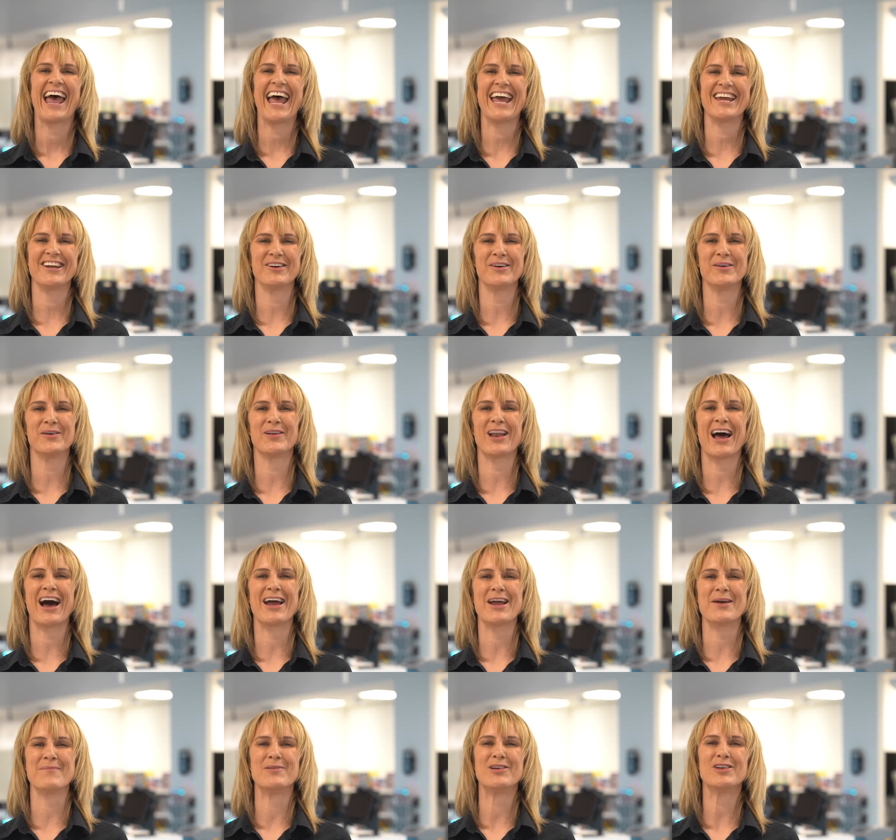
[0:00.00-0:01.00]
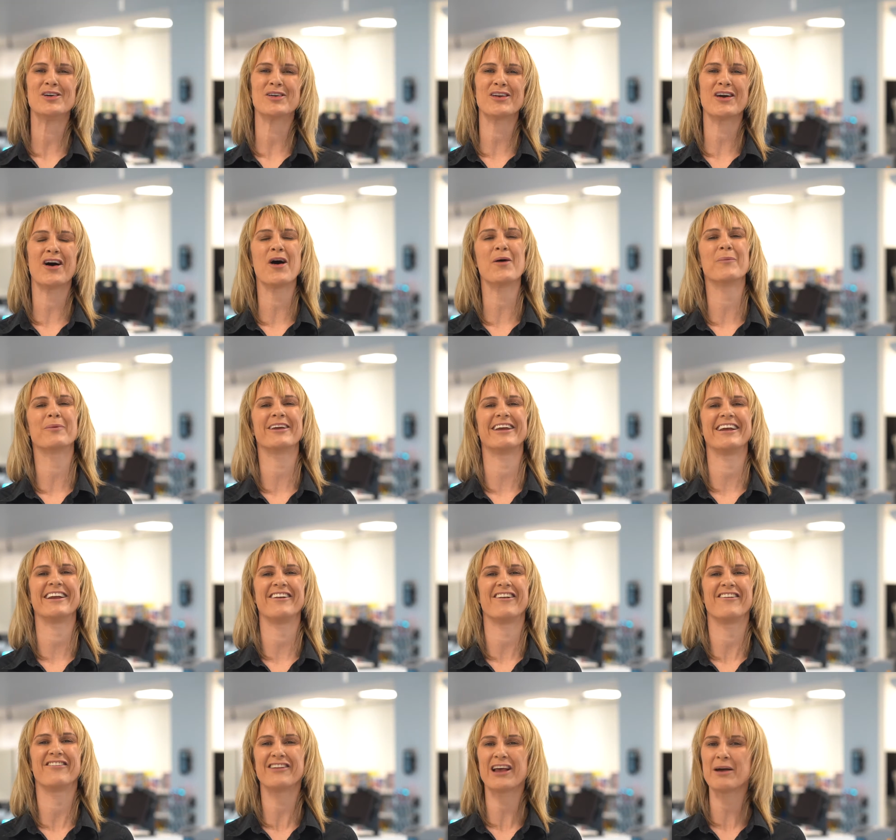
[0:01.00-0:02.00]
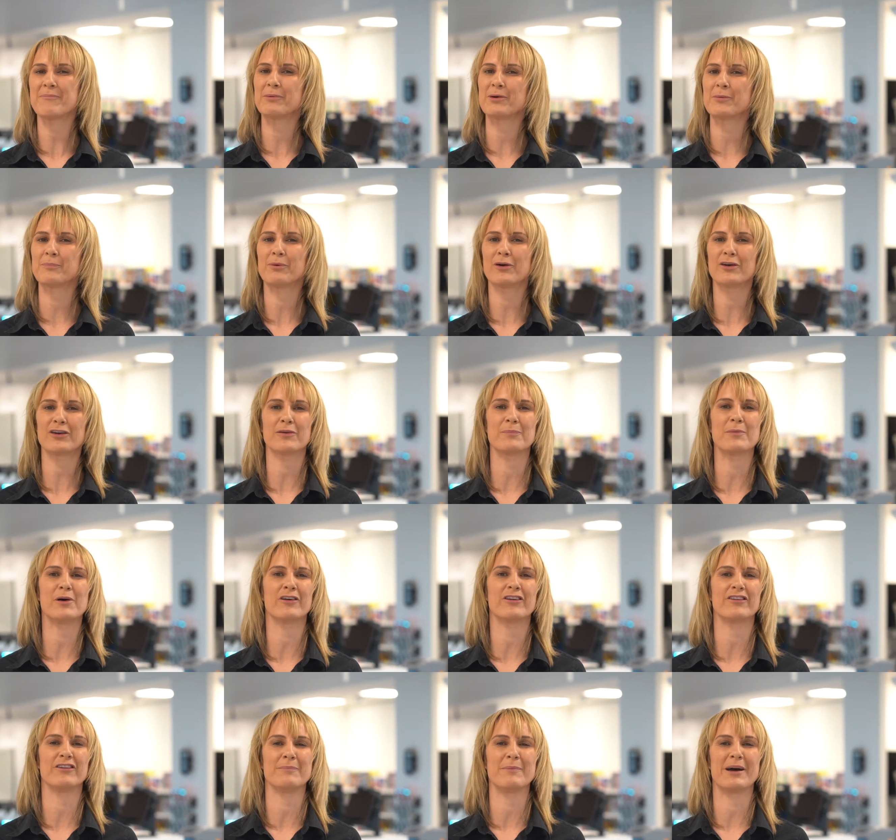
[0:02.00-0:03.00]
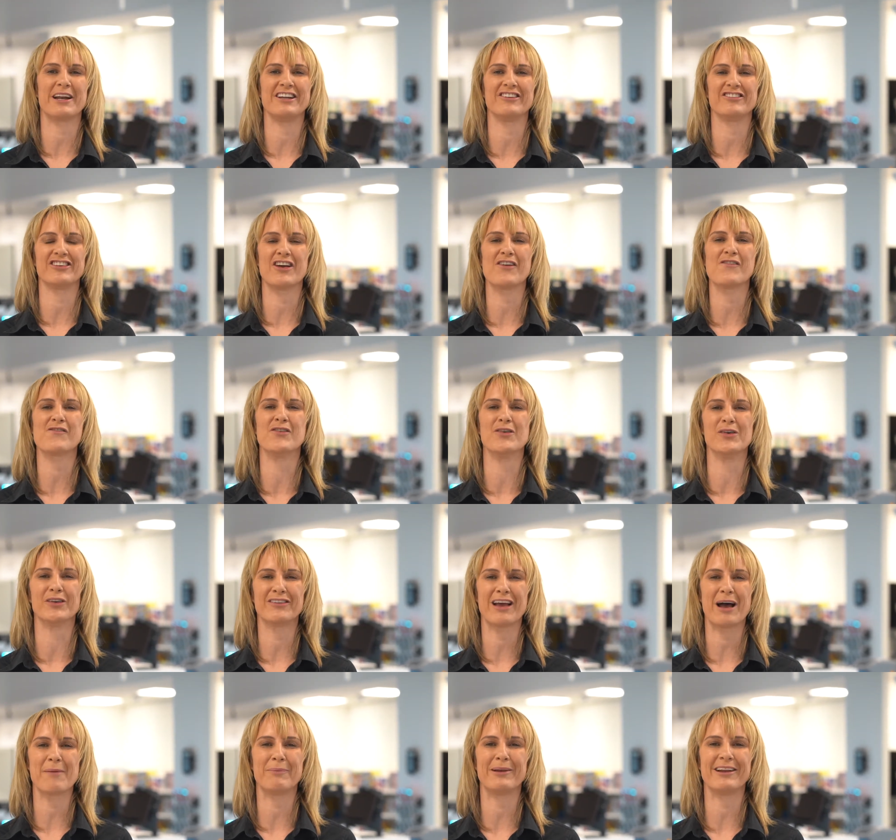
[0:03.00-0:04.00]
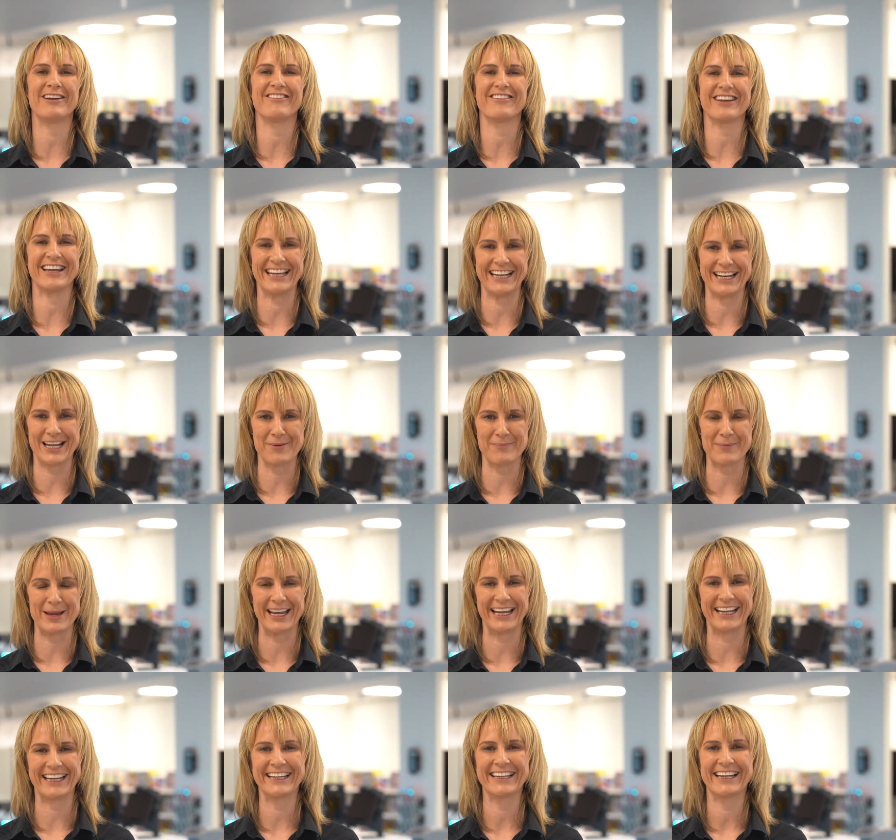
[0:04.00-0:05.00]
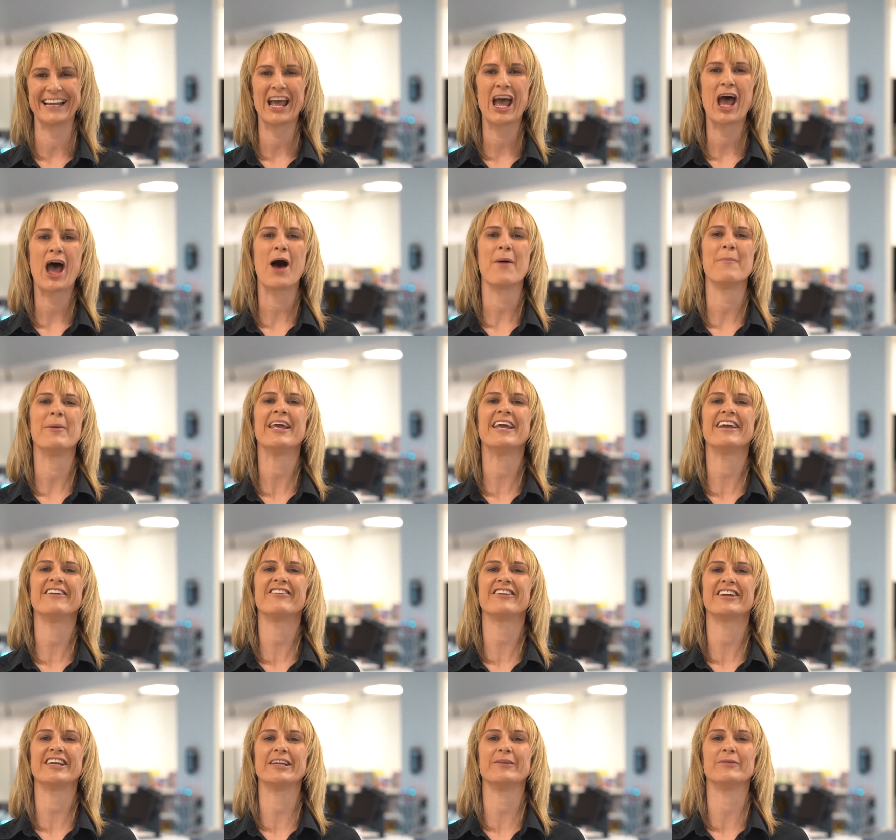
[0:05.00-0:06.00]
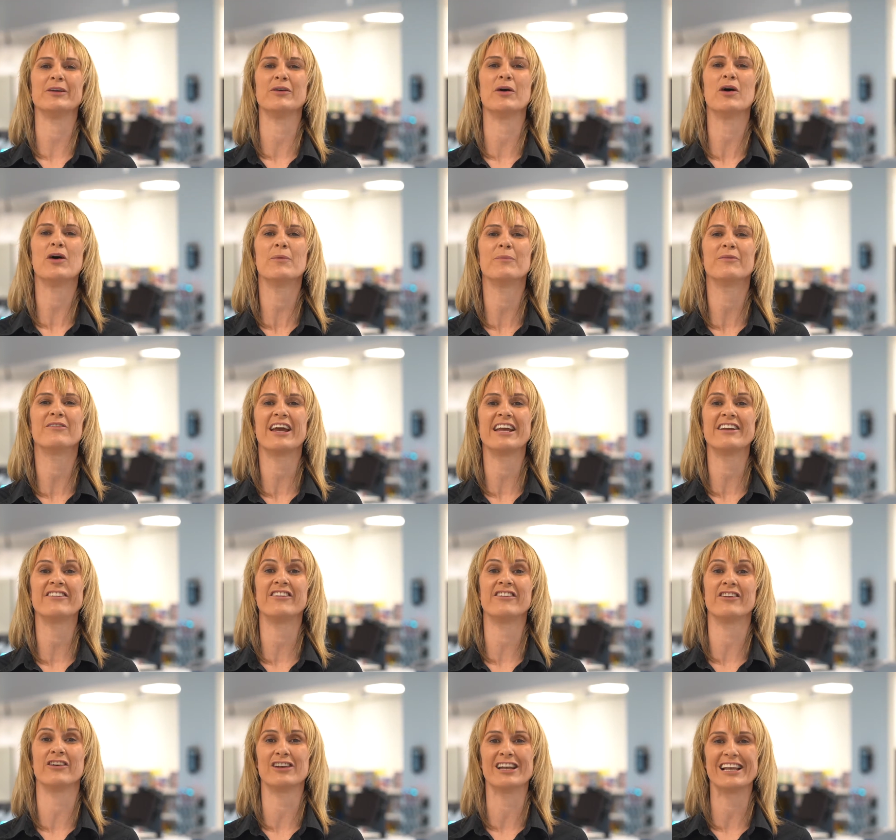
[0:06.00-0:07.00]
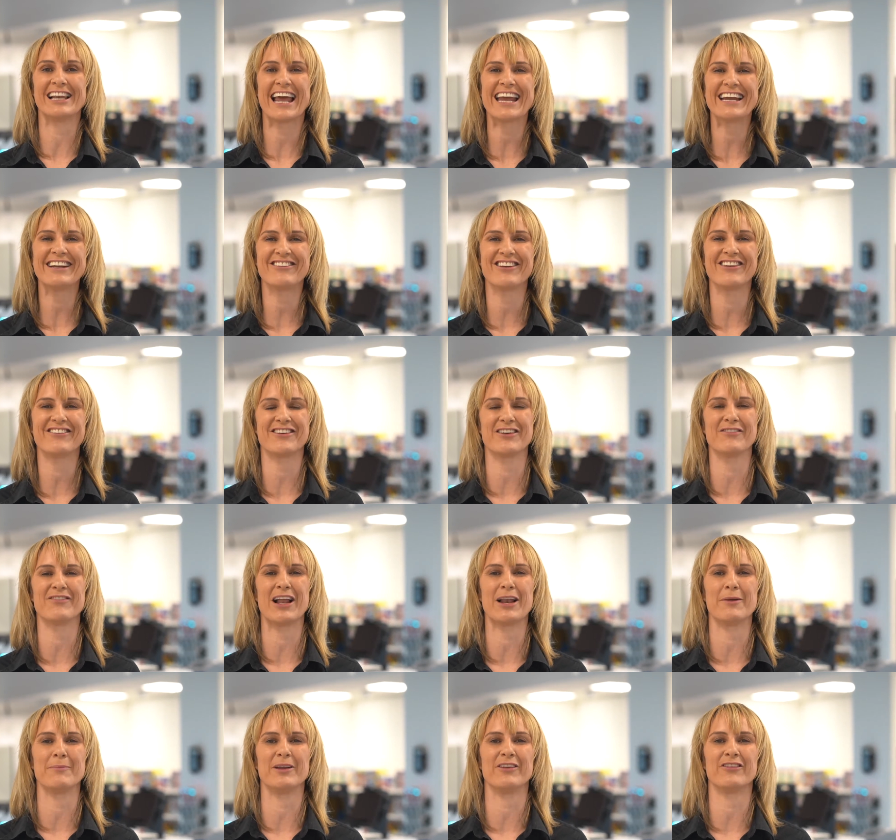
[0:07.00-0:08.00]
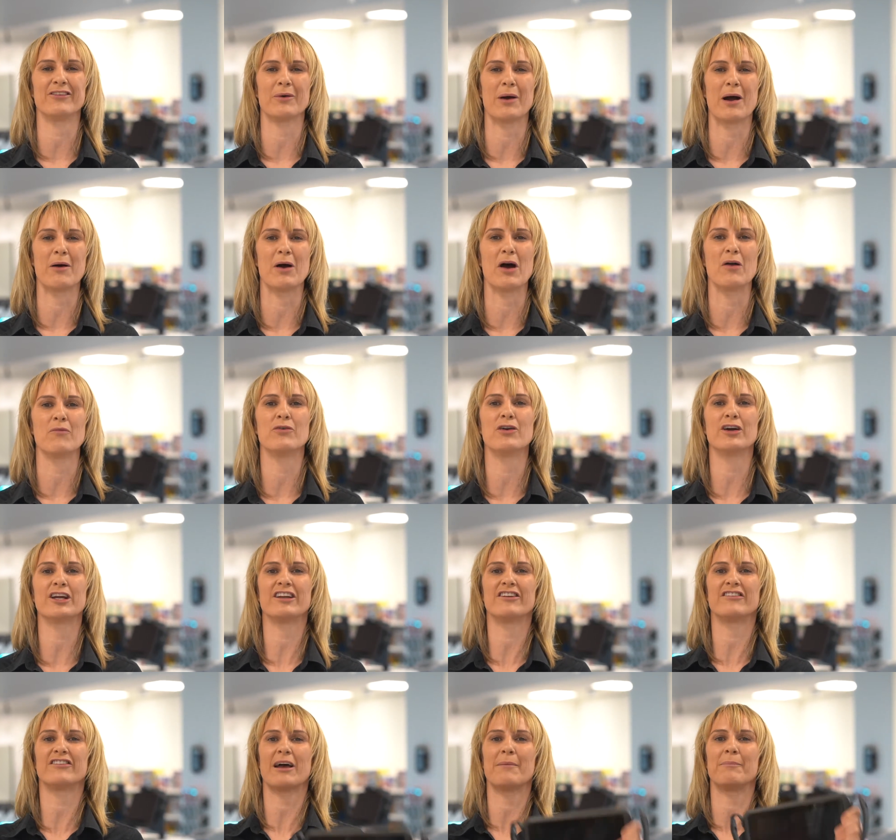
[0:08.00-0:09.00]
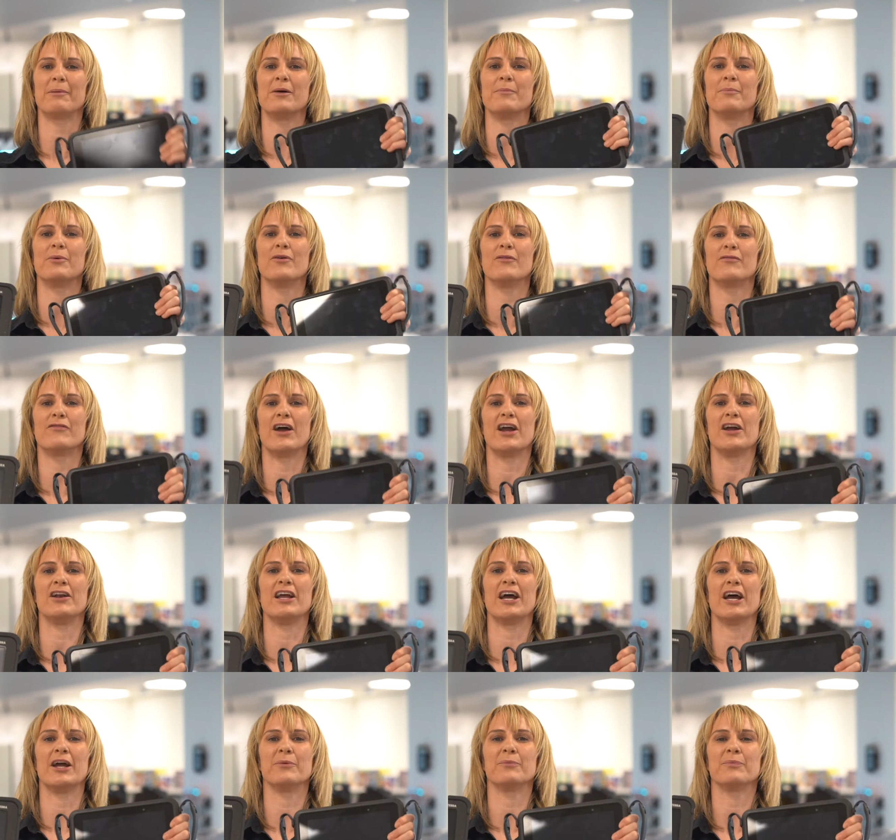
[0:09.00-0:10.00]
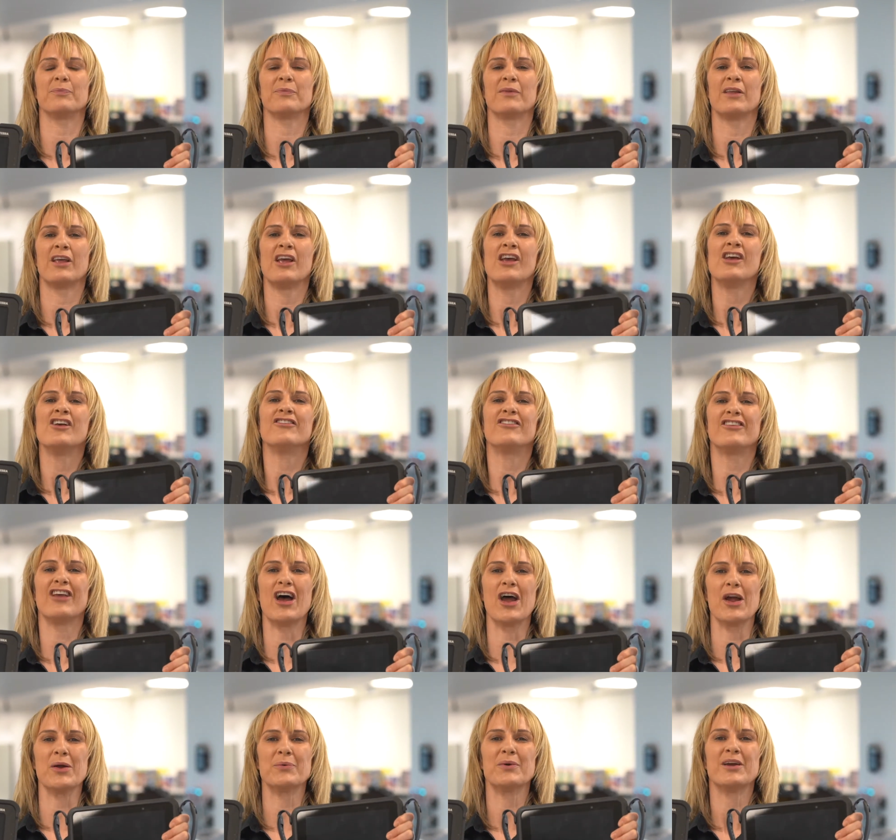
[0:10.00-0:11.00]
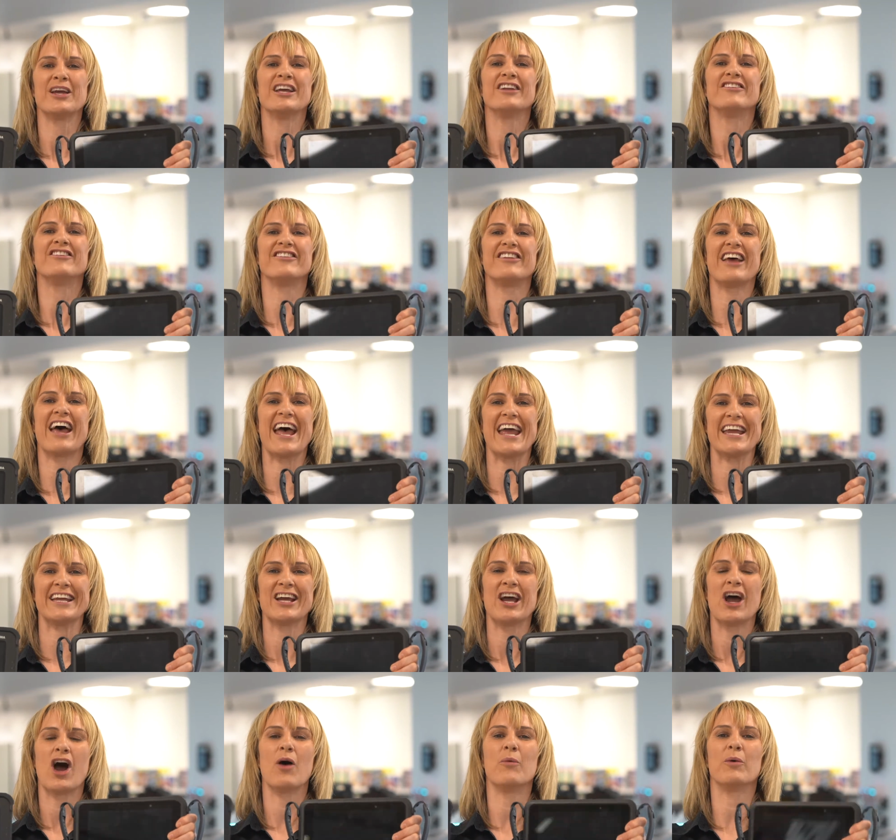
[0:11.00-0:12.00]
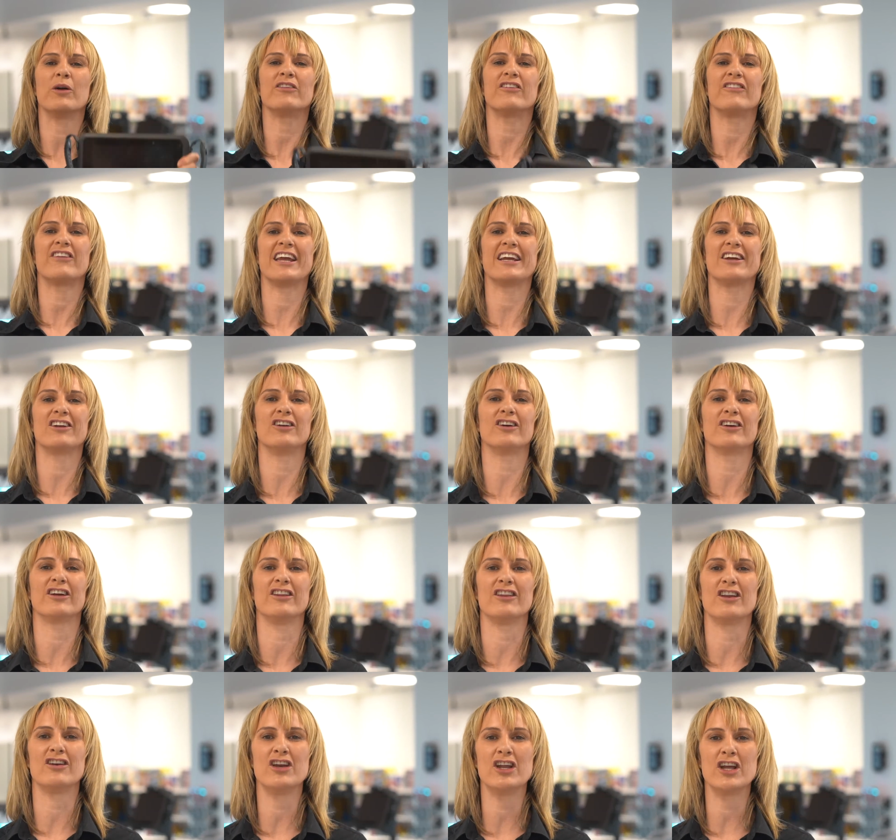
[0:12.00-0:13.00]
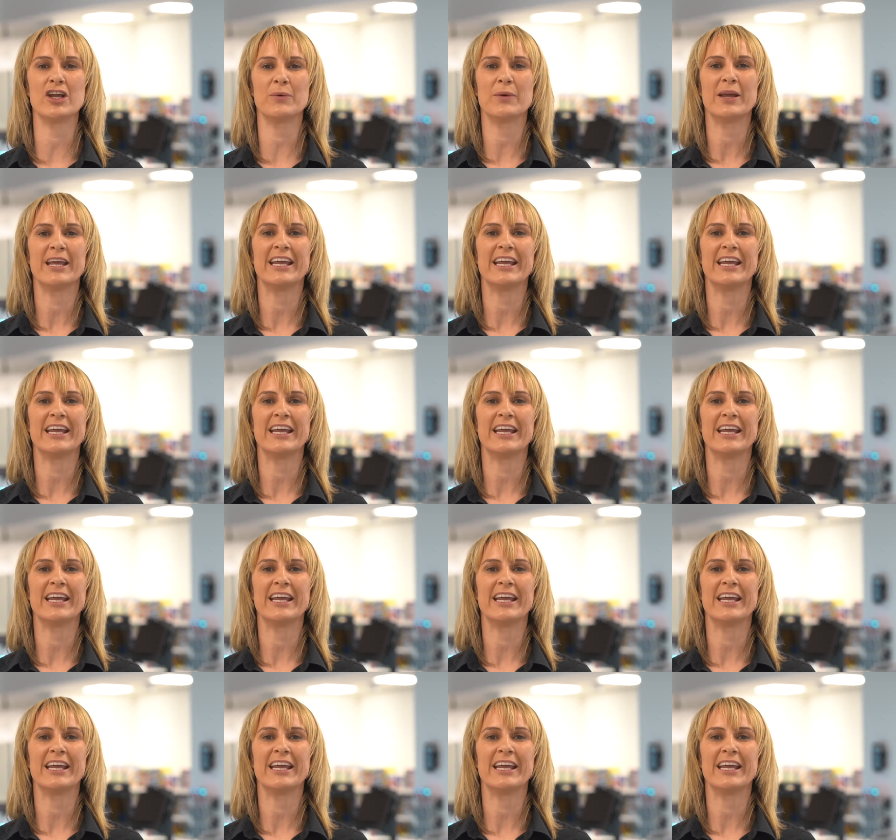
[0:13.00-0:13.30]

Hey all, I am Lorna Hopkin, Zebra Product Marketing Manager for Tablets in EMEA. I'm here to keep you updated on the latest developments to our rugged tablet portfolio. So, today I want to take a look at the new